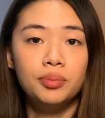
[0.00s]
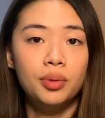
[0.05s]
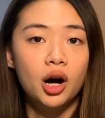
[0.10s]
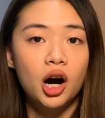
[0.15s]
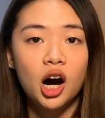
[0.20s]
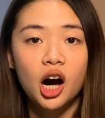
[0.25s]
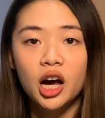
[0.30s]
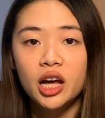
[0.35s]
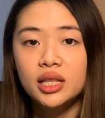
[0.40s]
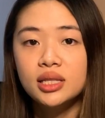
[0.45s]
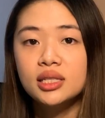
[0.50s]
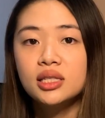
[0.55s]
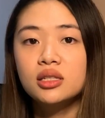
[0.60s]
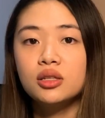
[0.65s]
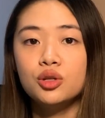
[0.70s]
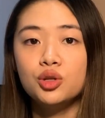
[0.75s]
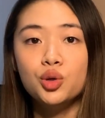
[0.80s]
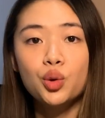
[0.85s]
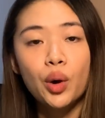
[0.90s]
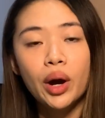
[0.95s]
bonds,
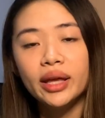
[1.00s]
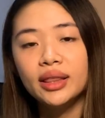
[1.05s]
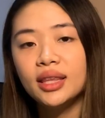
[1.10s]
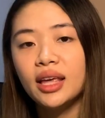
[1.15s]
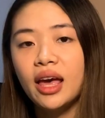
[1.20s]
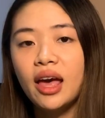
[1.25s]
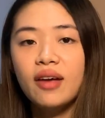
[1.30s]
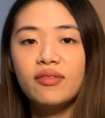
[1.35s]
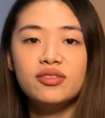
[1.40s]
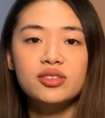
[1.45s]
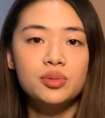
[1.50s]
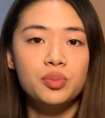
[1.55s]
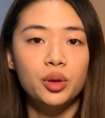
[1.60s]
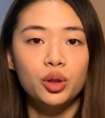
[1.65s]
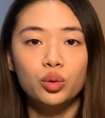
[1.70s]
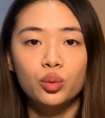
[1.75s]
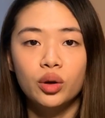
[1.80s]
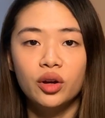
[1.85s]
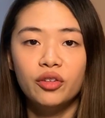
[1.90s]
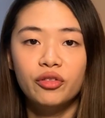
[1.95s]
UITFs,
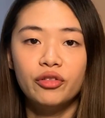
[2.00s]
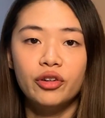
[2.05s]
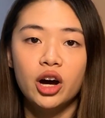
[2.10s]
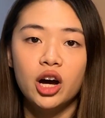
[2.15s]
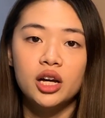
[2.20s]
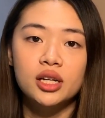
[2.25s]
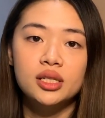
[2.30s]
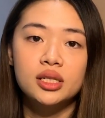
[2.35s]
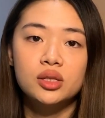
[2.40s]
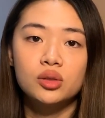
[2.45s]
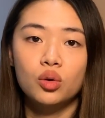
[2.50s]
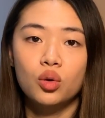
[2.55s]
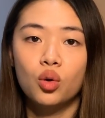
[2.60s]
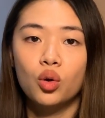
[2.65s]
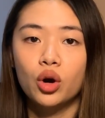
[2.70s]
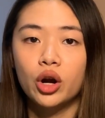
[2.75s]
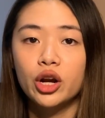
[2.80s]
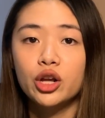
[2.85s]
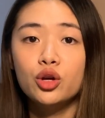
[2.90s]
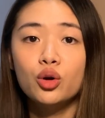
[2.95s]
mutual funds,
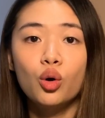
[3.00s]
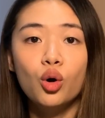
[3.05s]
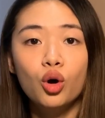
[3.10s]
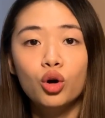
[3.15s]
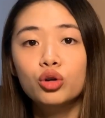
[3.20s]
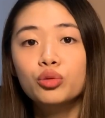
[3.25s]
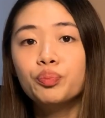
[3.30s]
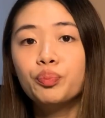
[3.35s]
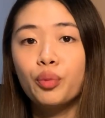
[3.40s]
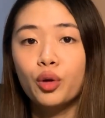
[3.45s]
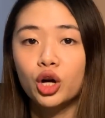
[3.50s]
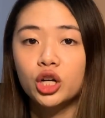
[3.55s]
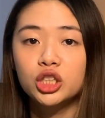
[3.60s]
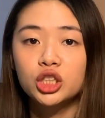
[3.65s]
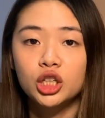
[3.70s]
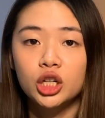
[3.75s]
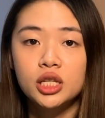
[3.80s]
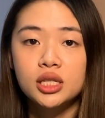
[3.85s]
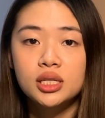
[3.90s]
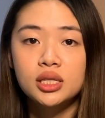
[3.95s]
or you own
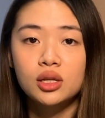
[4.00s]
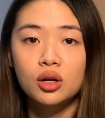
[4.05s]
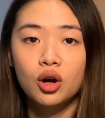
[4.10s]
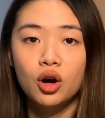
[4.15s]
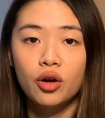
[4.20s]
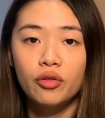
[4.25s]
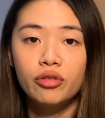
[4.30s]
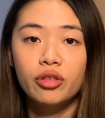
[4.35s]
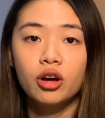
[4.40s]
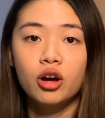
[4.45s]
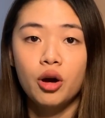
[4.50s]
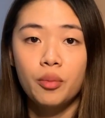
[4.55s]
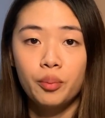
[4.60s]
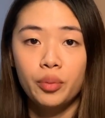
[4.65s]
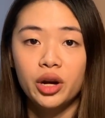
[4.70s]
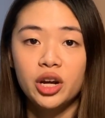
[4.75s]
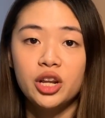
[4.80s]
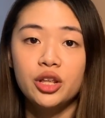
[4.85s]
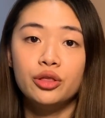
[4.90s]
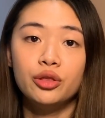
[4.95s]
portions of the
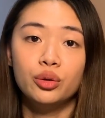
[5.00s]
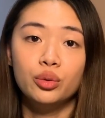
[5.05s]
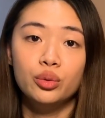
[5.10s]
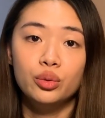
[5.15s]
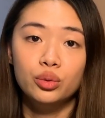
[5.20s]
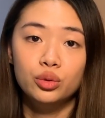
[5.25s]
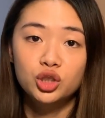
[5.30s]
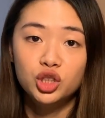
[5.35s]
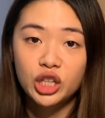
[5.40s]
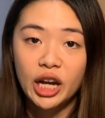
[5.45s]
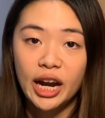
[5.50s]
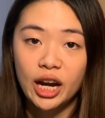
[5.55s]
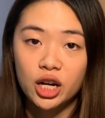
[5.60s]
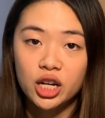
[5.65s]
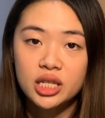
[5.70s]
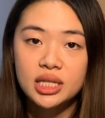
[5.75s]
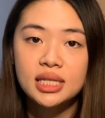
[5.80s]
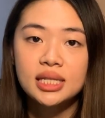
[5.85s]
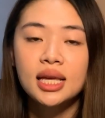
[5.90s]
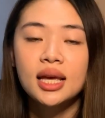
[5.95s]
company through
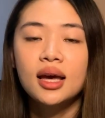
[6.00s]
shares.